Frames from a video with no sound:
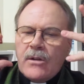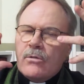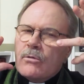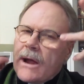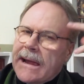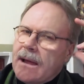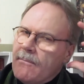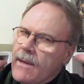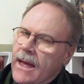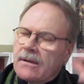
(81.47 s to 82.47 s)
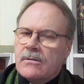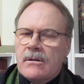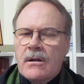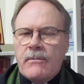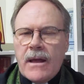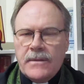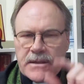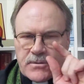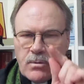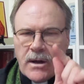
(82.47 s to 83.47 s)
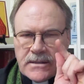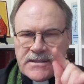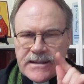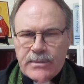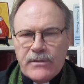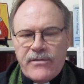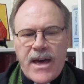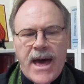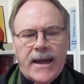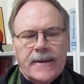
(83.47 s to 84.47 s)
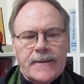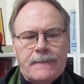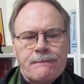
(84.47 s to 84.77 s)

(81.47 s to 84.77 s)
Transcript: gray matter around this one simple fact.